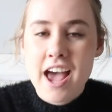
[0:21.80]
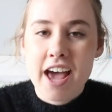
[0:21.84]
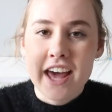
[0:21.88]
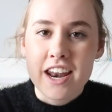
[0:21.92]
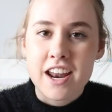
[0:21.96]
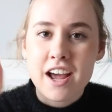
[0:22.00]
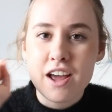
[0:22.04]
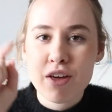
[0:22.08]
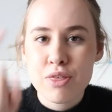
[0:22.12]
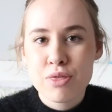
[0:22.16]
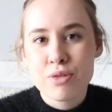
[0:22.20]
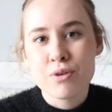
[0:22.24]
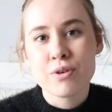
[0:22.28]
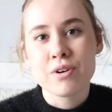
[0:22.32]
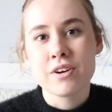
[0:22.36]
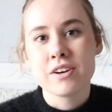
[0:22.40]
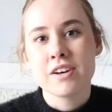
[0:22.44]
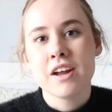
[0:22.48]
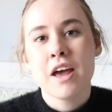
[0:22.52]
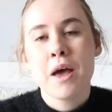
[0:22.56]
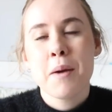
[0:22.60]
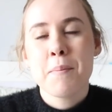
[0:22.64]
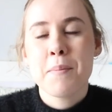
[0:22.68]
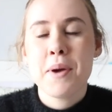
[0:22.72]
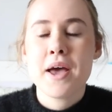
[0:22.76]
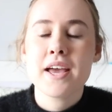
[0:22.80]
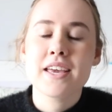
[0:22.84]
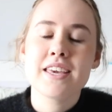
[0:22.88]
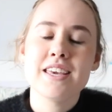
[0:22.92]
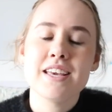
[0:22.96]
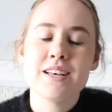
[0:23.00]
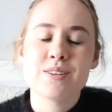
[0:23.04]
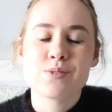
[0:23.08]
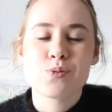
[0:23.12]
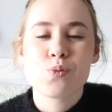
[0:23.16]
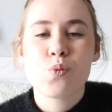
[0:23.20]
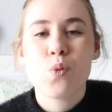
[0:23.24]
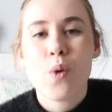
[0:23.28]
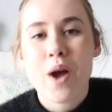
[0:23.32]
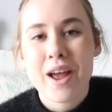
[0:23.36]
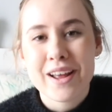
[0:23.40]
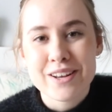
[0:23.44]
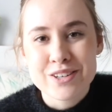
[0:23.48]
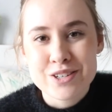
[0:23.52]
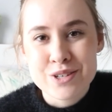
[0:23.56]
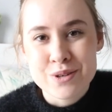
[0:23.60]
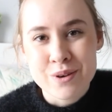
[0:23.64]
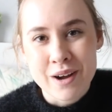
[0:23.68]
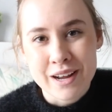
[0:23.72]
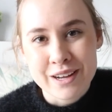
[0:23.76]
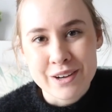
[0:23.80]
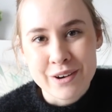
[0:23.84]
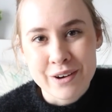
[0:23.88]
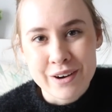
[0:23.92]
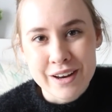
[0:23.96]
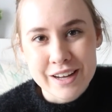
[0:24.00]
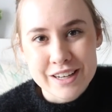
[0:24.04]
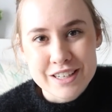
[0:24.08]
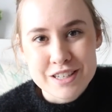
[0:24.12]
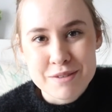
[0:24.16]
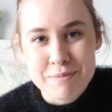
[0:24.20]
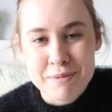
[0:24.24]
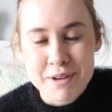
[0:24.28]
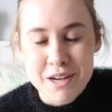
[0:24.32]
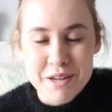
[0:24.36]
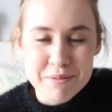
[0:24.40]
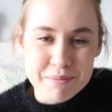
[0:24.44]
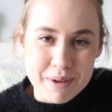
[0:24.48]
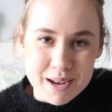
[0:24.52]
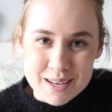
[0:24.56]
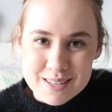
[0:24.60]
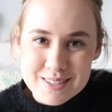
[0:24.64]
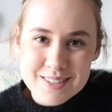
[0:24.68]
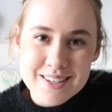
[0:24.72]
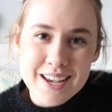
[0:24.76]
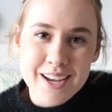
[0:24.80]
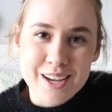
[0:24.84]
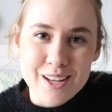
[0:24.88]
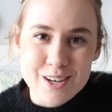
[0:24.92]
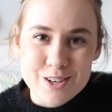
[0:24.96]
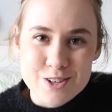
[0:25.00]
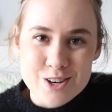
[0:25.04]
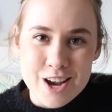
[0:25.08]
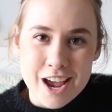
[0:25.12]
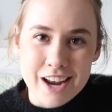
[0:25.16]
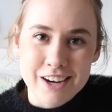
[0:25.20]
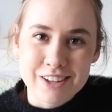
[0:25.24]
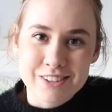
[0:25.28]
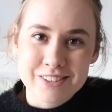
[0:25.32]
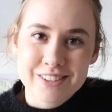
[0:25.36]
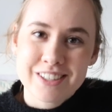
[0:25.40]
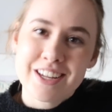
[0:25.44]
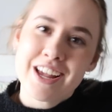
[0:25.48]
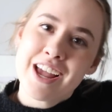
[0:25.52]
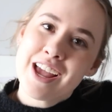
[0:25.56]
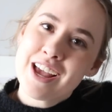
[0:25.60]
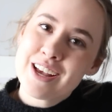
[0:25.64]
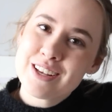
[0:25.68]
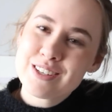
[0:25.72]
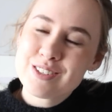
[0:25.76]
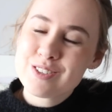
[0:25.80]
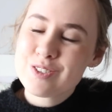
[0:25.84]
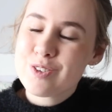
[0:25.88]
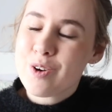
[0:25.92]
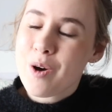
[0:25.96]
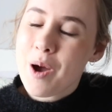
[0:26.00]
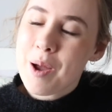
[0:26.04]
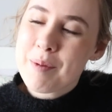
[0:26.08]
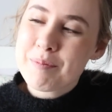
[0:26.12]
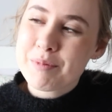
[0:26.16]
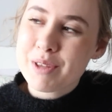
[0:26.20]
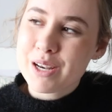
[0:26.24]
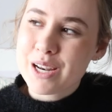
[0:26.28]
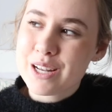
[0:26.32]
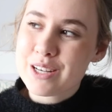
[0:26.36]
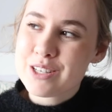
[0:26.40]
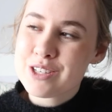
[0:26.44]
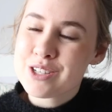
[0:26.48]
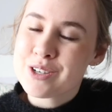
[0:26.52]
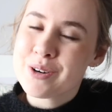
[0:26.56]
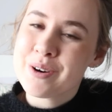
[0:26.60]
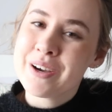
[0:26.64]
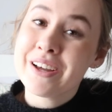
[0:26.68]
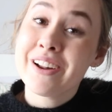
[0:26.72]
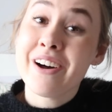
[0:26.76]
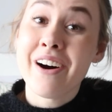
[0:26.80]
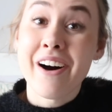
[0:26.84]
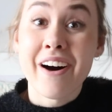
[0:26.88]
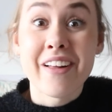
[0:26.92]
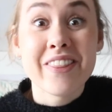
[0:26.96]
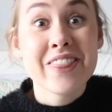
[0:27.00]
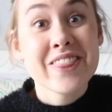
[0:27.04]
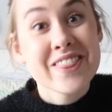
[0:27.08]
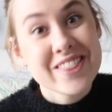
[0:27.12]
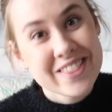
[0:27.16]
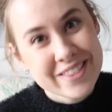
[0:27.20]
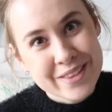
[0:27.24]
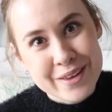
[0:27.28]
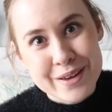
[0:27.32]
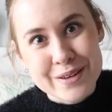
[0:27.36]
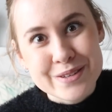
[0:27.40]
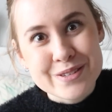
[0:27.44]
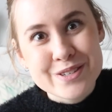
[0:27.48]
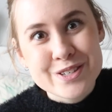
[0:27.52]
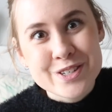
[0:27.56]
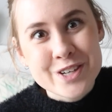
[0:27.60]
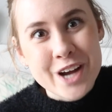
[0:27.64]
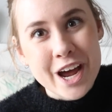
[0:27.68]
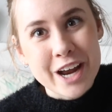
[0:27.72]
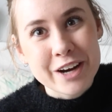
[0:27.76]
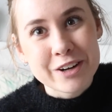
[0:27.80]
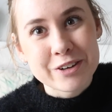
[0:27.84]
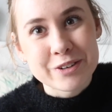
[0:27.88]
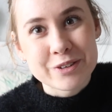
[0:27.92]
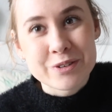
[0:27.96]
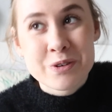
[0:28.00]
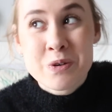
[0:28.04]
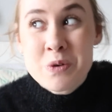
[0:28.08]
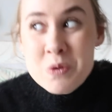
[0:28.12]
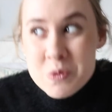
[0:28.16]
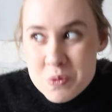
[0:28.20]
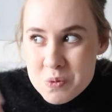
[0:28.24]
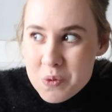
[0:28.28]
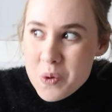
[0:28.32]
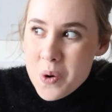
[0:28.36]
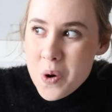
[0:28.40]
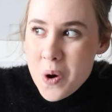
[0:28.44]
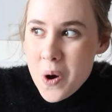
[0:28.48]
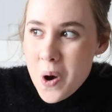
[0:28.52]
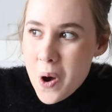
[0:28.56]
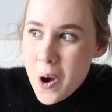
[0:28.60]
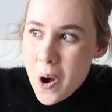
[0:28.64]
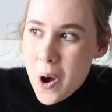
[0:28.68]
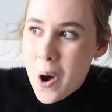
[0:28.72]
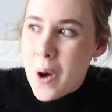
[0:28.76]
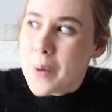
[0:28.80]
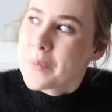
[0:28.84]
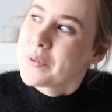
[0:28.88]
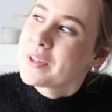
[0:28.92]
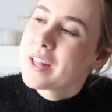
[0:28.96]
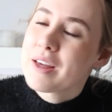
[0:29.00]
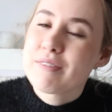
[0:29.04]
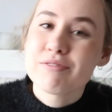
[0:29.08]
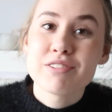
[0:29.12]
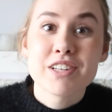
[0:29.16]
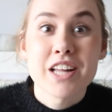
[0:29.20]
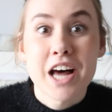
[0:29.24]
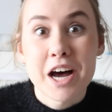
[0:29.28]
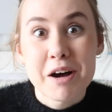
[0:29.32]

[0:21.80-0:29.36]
and I thought Peggy is way too iconic to be on my second channel, so I'm gonna do it on this channel. Whoa, level